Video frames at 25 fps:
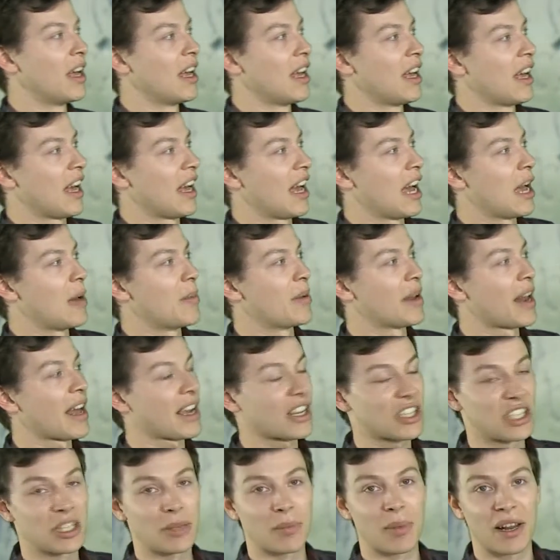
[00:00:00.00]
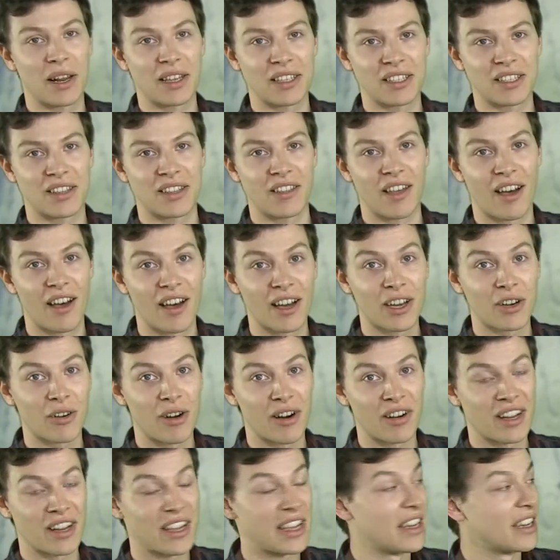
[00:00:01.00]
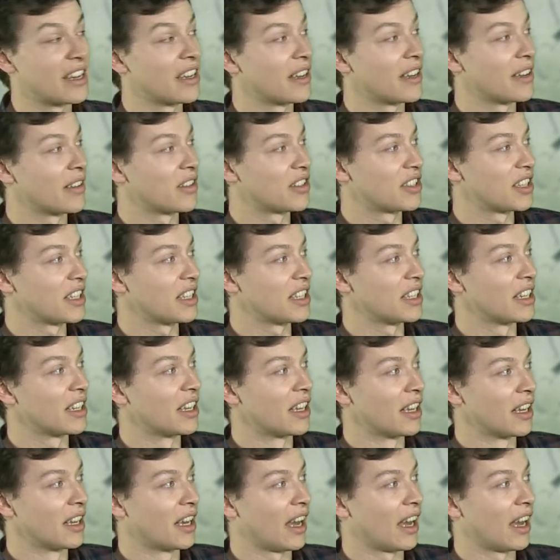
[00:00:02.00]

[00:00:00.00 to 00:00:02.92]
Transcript: But actually places in the high ground here have seen